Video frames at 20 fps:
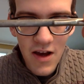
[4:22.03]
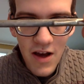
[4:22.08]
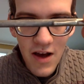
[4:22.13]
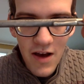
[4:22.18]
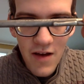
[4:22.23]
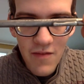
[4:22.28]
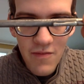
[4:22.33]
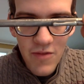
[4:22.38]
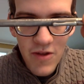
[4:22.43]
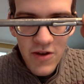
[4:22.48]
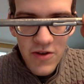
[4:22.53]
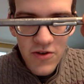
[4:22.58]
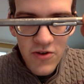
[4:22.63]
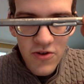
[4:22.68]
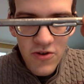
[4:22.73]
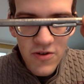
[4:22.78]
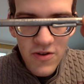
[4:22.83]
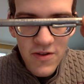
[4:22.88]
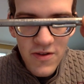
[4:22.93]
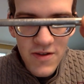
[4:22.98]
I've been
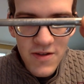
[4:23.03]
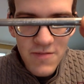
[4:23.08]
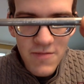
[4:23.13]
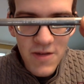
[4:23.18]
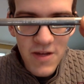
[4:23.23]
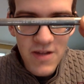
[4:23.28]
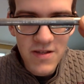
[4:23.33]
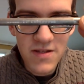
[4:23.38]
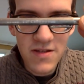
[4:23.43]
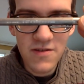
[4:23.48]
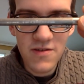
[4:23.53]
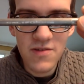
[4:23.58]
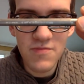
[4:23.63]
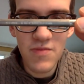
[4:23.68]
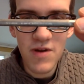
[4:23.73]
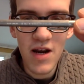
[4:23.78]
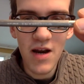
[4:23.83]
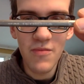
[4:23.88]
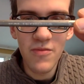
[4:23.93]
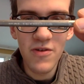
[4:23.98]
told that this pencil is
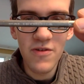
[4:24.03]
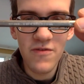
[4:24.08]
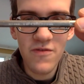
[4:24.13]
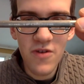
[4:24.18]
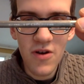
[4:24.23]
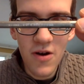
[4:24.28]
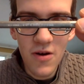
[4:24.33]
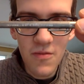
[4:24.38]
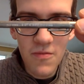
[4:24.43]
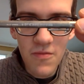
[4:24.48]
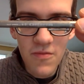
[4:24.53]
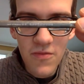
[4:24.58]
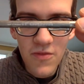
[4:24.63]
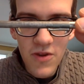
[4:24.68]
probably from